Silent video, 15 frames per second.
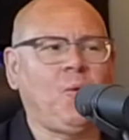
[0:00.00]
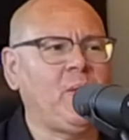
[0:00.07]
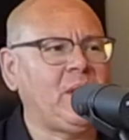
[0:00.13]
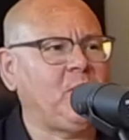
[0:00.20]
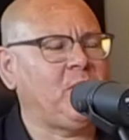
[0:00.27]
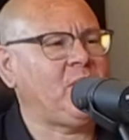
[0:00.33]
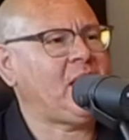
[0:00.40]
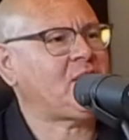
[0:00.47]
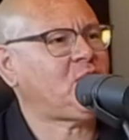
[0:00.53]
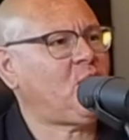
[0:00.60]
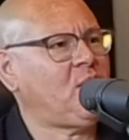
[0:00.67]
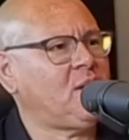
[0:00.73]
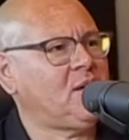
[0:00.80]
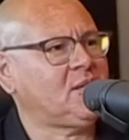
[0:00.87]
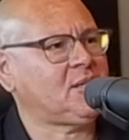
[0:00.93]
When they
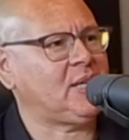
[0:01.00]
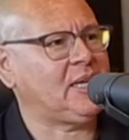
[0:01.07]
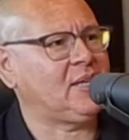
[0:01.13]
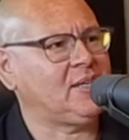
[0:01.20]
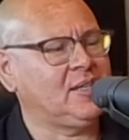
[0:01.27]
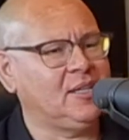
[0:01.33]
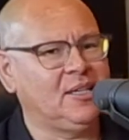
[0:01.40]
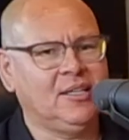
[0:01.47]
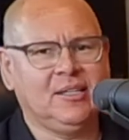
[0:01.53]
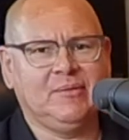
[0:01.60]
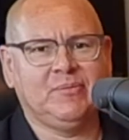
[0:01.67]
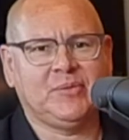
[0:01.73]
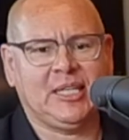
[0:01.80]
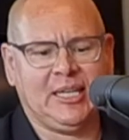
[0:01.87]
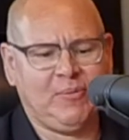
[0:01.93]
taught us, they
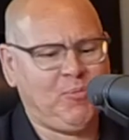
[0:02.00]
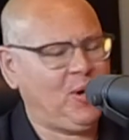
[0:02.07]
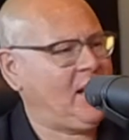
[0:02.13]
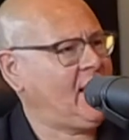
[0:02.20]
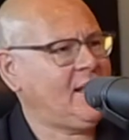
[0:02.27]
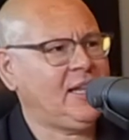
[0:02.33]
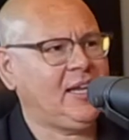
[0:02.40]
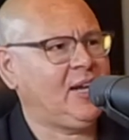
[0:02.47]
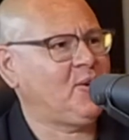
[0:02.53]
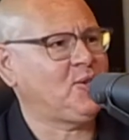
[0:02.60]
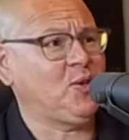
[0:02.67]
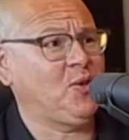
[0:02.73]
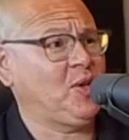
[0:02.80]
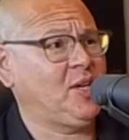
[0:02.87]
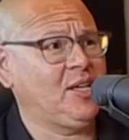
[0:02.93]
didn't put any letters
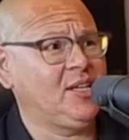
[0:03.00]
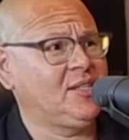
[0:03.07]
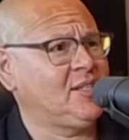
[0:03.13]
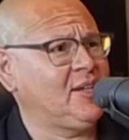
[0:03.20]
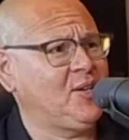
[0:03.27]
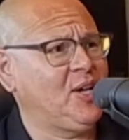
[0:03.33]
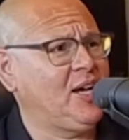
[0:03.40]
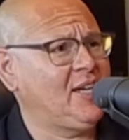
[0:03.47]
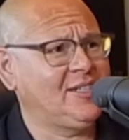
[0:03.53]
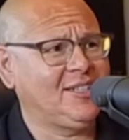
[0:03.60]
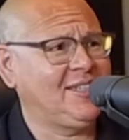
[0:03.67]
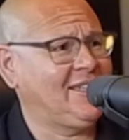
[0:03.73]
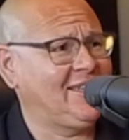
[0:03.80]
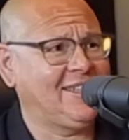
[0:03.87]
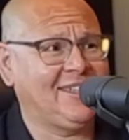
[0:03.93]
on the keys, and you had
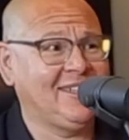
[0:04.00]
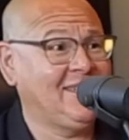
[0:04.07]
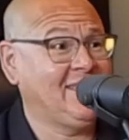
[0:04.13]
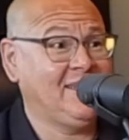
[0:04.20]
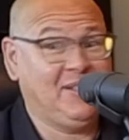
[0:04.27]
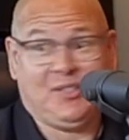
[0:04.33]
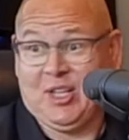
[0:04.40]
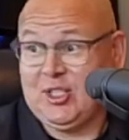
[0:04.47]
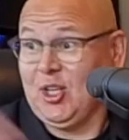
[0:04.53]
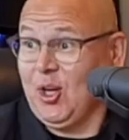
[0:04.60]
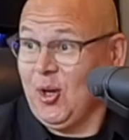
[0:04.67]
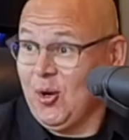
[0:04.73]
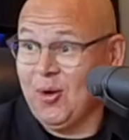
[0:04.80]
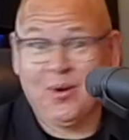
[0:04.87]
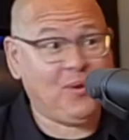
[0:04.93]
to
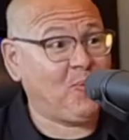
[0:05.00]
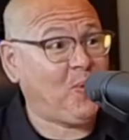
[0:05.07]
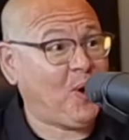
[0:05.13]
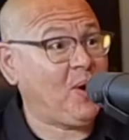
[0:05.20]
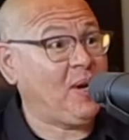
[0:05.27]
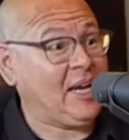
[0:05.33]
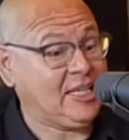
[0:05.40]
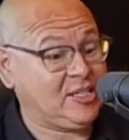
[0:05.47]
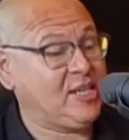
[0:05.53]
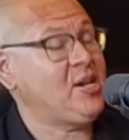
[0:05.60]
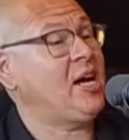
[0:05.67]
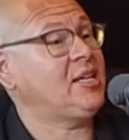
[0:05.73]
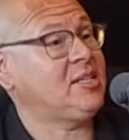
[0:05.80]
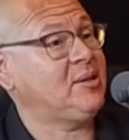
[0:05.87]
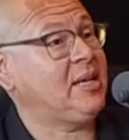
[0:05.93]
learn where you
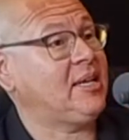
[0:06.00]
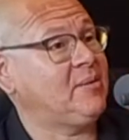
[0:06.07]
had to memorize.